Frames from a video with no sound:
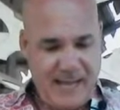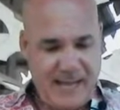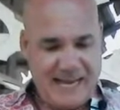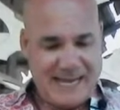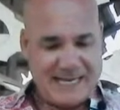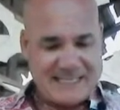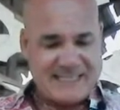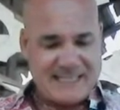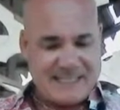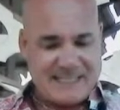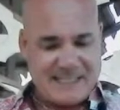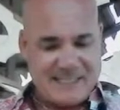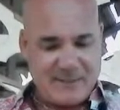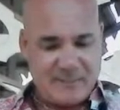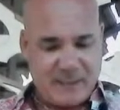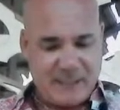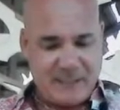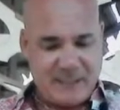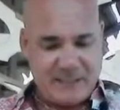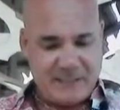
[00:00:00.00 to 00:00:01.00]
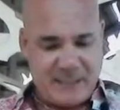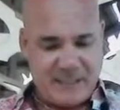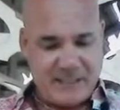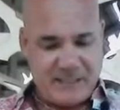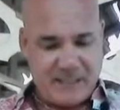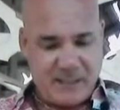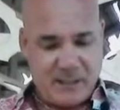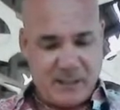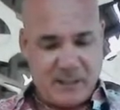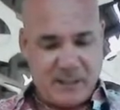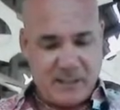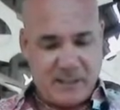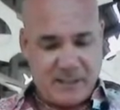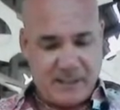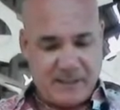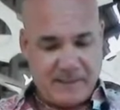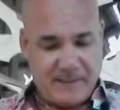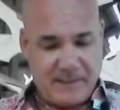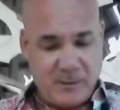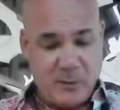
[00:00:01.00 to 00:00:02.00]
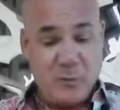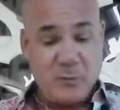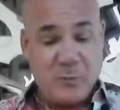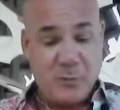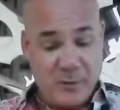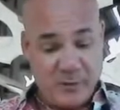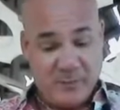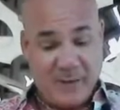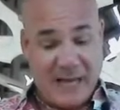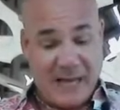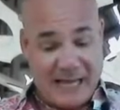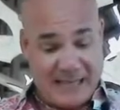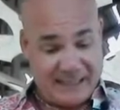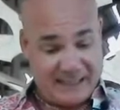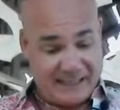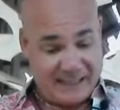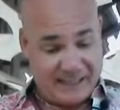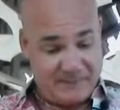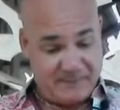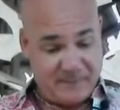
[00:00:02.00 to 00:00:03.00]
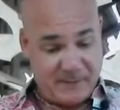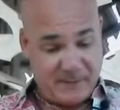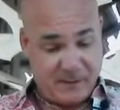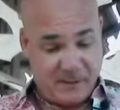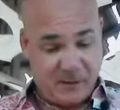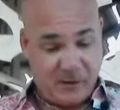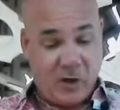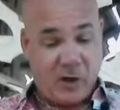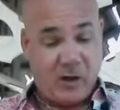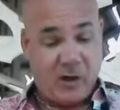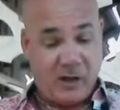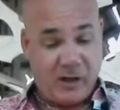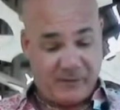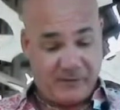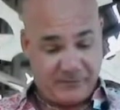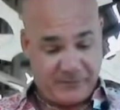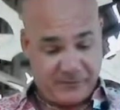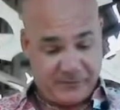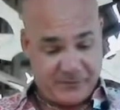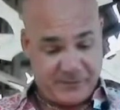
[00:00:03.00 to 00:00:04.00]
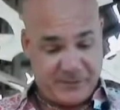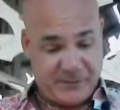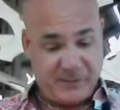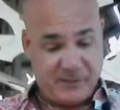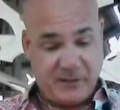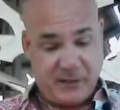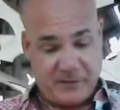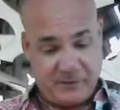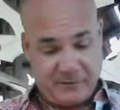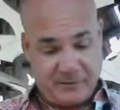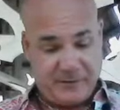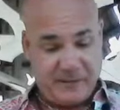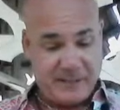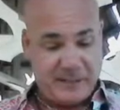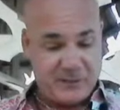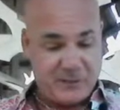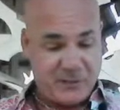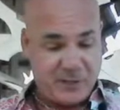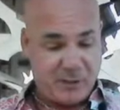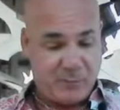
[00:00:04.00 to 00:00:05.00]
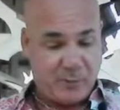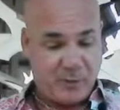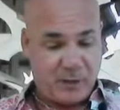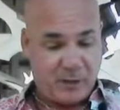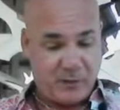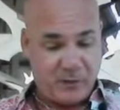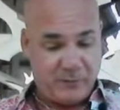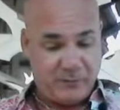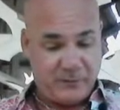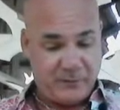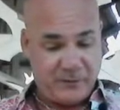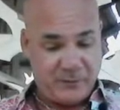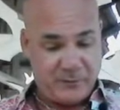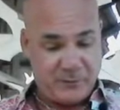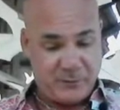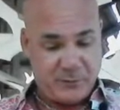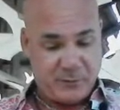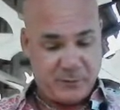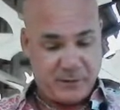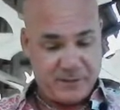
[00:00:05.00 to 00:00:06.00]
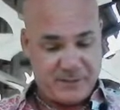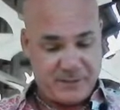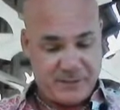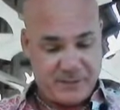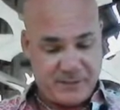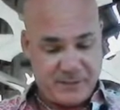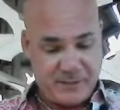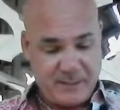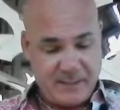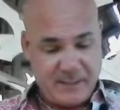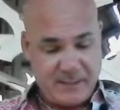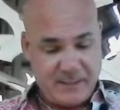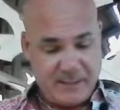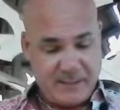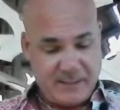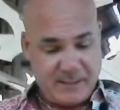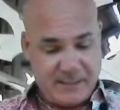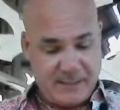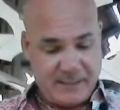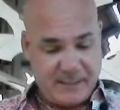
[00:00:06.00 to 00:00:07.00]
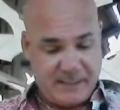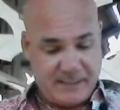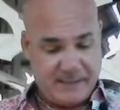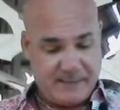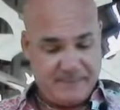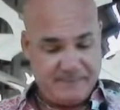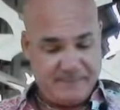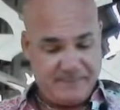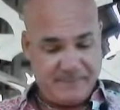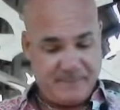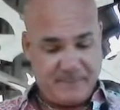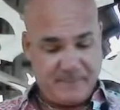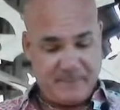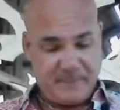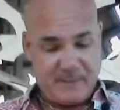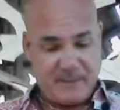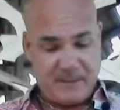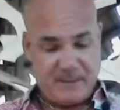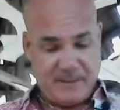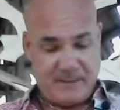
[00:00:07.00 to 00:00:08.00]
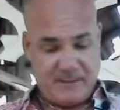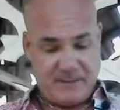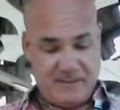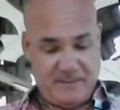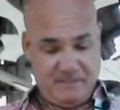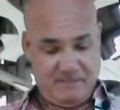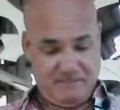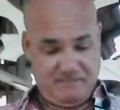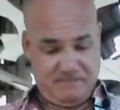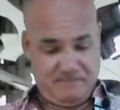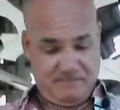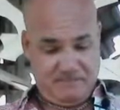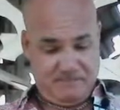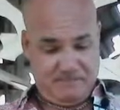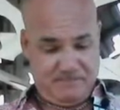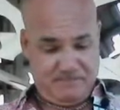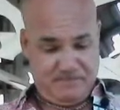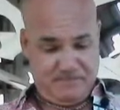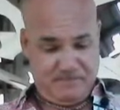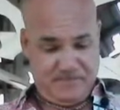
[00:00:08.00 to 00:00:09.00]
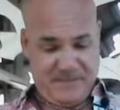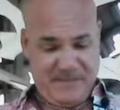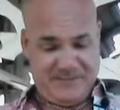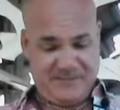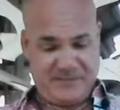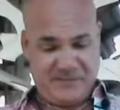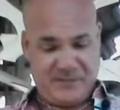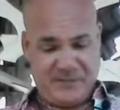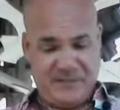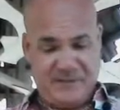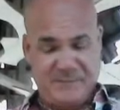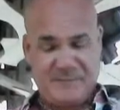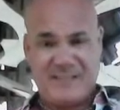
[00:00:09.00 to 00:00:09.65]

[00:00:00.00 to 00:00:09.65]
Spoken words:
Aztec says the monkeys in Ubud, Bali are awful. Steal all your things, jump all over you, tourists. Have turned them